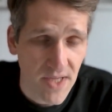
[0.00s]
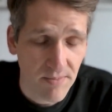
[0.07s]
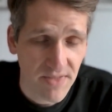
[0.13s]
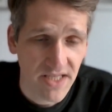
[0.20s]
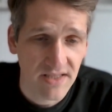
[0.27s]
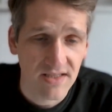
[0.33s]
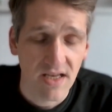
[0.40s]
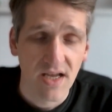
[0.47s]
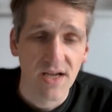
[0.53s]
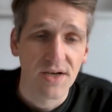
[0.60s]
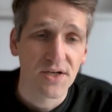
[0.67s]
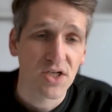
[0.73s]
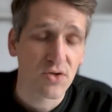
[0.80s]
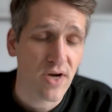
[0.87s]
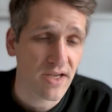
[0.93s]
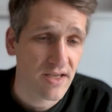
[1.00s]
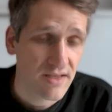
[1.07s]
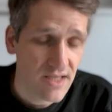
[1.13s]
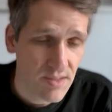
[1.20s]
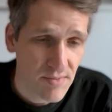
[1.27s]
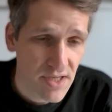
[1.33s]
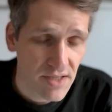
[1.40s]
That means tracking
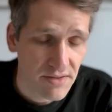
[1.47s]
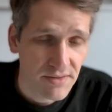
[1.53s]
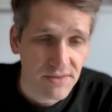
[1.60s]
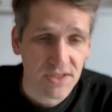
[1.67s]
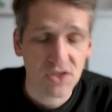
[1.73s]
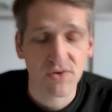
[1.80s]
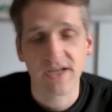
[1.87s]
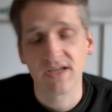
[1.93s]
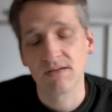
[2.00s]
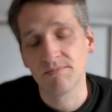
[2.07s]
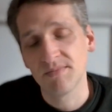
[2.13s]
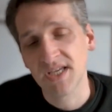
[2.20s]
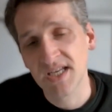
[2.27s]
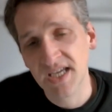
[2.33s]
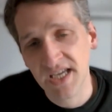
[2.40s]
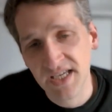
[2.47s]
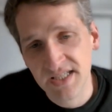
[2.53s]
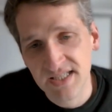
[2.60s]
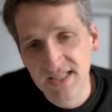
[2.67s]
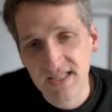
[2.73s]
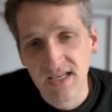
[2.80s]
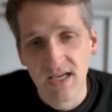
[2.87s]
emails, tracking
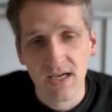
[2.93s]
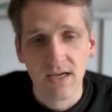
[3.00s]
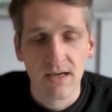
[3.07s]
meetings,